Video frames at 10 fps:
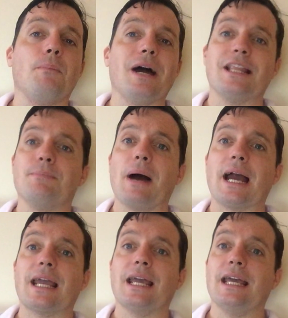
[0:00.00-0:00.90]
pay them
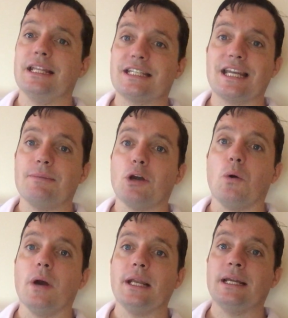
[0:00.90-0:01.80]
back in the same
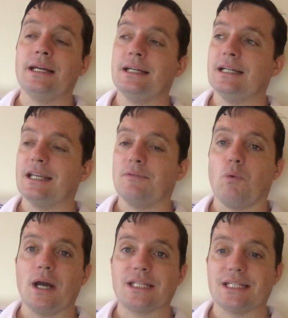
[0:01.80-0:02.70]
coin, give
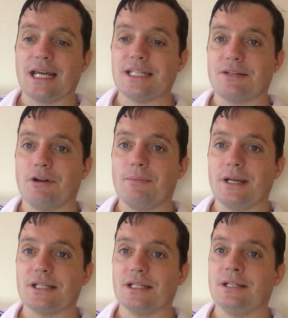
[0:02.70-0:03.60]
whites a taste their own
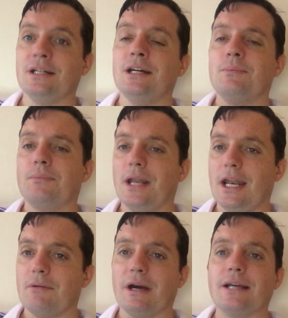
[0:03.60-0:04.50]
medicine. But
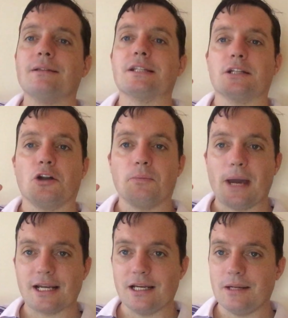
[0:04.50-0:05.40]
anyway, there's a lot of
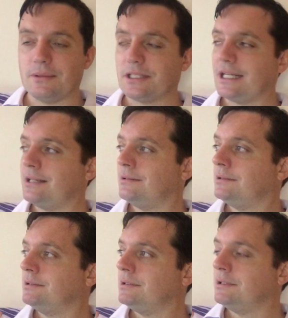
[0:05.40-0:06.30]
magnanimity.
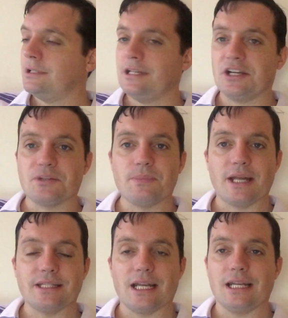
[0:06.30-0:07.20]
Nelson
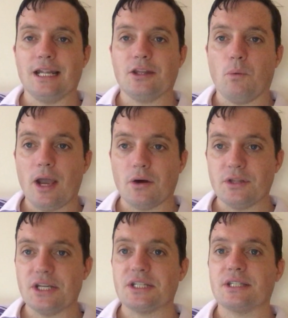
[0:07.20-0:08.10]
Mandela led the way
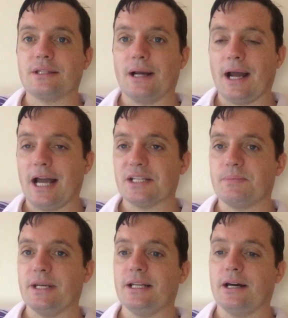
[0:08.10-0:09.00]
on this. There has
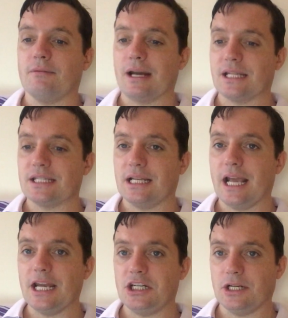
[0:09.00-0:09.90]
been a
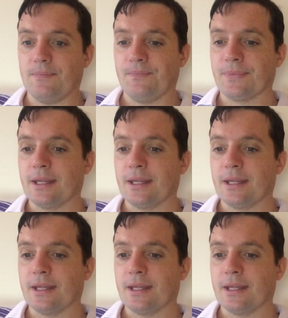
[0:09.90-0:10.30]
reconciliation.